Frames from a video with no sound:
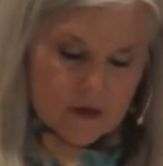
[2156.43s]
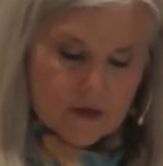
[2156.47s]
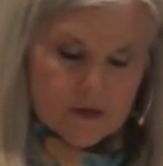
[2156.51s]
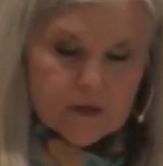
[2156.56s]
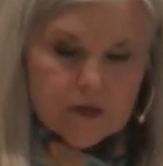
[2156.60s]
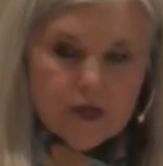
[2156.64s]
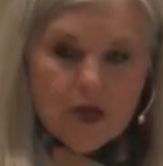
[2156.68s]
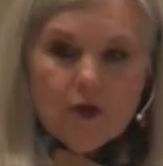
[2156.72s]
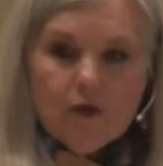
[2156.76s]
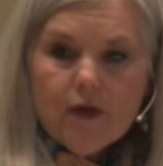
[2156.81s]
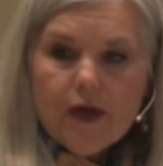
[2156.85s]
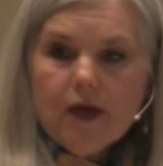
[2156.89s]

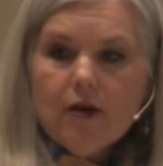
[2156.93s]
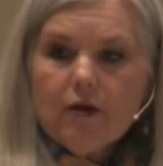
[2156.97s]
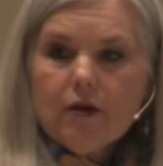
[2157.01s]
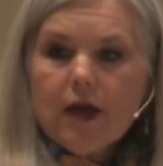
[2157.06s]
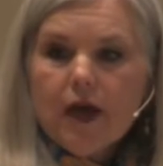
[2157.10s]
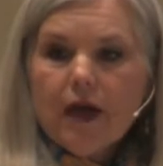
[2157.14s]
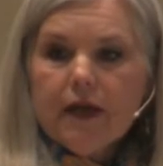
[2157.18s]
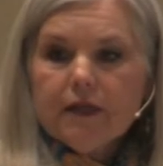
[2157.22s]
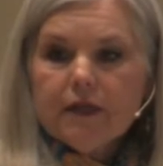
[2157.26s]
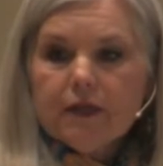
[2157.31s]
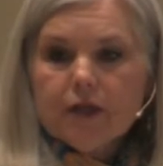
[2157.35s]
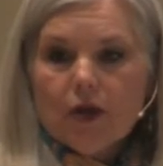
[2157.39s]
So
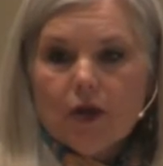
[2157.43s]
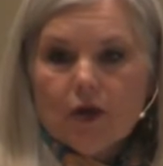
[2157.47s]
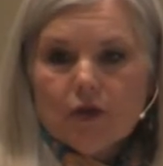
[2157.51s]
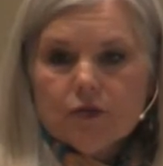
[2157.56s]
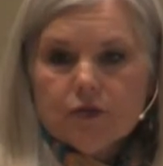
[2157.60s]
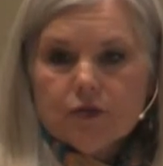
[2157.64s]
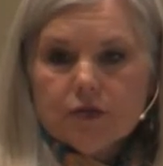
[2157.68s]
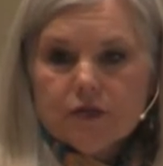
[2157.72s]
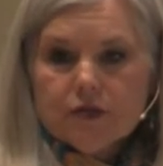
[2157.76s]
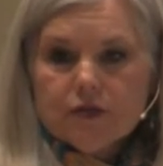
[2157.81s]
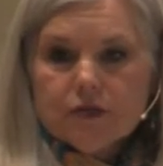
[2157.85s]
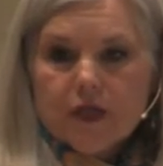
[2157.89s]
Elkanah
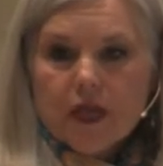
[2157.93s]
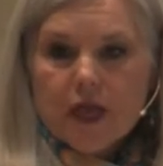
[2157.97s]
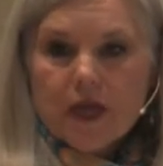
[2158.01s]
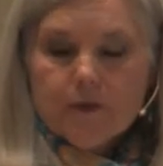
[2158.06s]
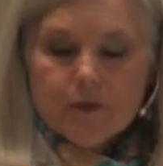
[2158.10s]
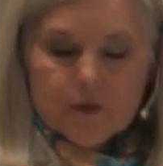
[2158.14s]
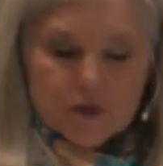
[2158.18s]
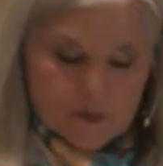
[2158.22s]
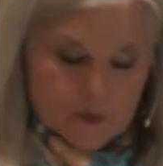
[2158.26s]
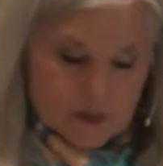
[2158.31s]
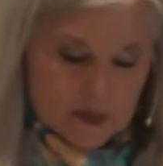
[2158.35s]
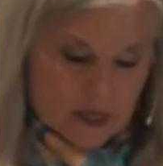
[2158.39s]
goes, this
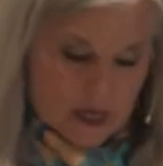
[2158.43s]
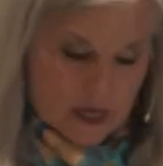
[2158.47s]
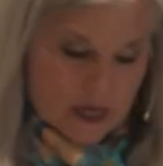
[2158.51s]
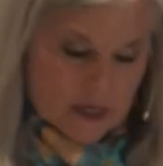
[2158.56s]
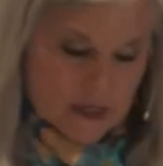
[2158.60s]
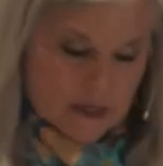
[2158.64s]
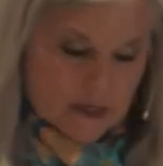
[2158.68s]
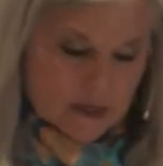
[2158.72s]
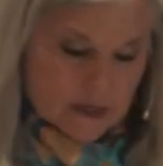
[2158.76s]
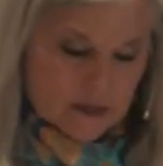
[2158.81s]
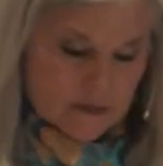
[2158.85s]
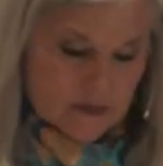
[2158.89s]
time with
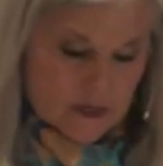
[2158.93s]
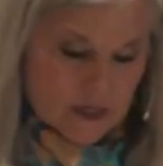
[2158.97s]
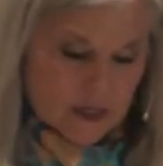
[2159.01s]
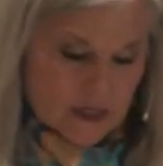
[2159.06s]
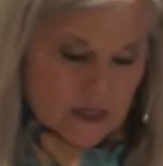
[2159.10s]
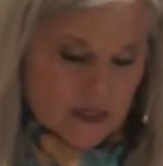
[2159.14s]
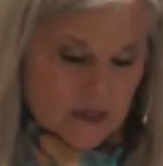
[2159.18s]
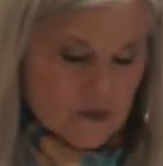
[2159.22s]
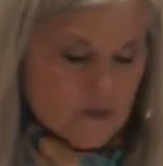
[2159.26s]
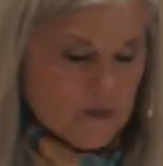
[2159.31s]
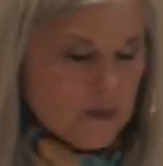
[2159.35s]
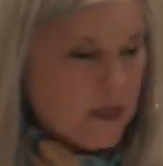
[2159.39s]
Peninnah and the
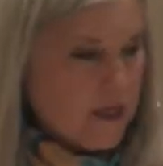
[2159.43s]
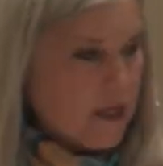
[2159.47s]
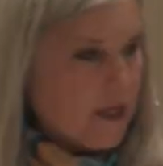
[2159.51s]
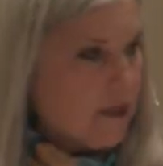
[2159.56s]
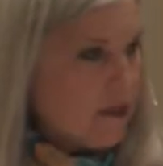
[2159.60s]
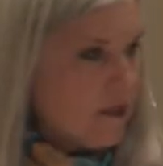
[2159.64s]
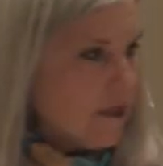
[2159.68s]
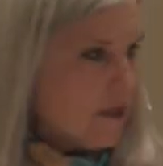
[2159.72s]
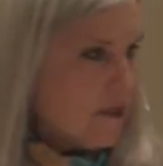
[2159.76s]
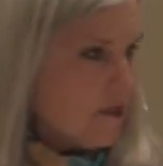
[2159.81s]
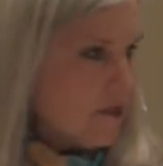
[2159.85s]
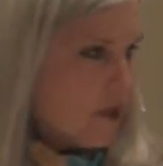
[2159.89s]
kids, but
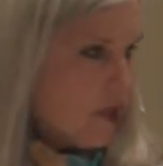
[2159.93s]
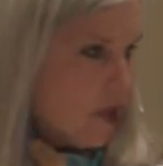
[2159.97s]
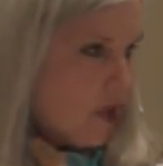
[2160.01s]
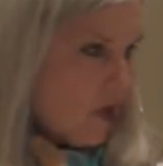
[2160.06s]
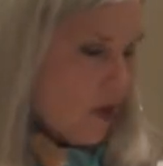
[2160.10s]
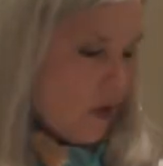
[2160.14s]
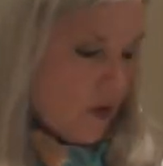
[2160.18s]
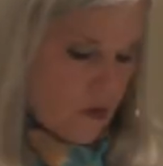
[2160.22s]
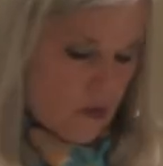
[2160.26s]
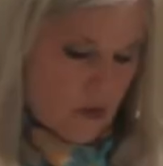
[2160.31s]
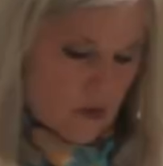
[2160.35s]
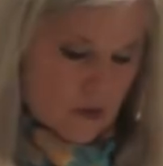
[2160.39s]
Hannah doesn't
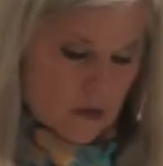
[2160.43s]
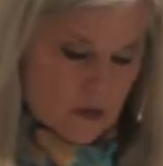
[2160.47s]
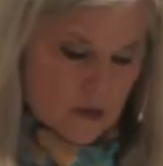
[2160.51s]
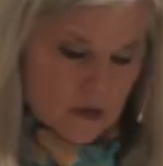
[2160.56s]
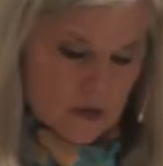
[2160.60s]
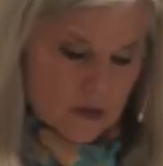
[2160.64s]
go.